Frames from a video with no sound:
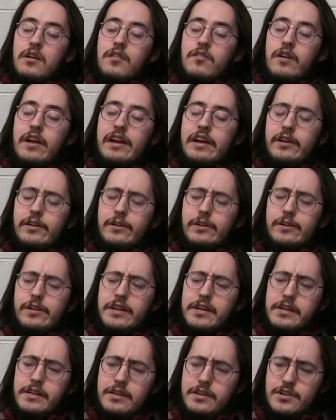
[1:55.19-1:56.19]

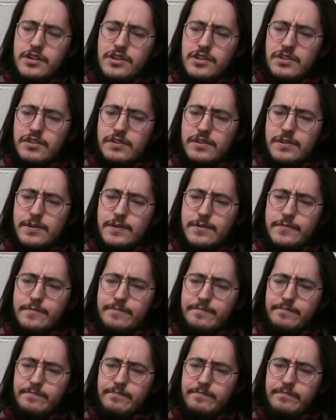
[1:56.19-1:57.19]
regularly, just
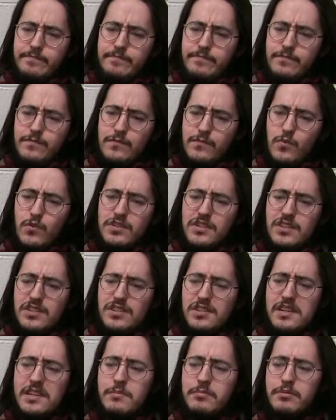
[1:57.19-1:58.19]
was
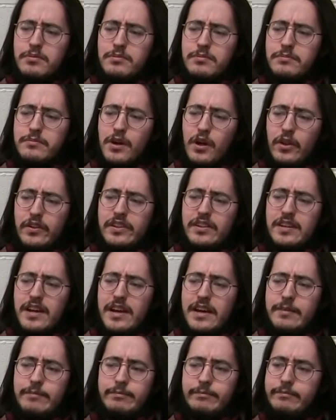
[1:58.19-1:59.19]
asleep all the
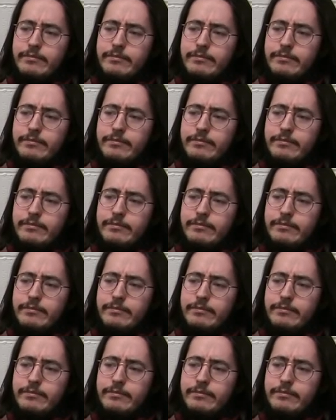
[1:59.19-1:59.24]
time.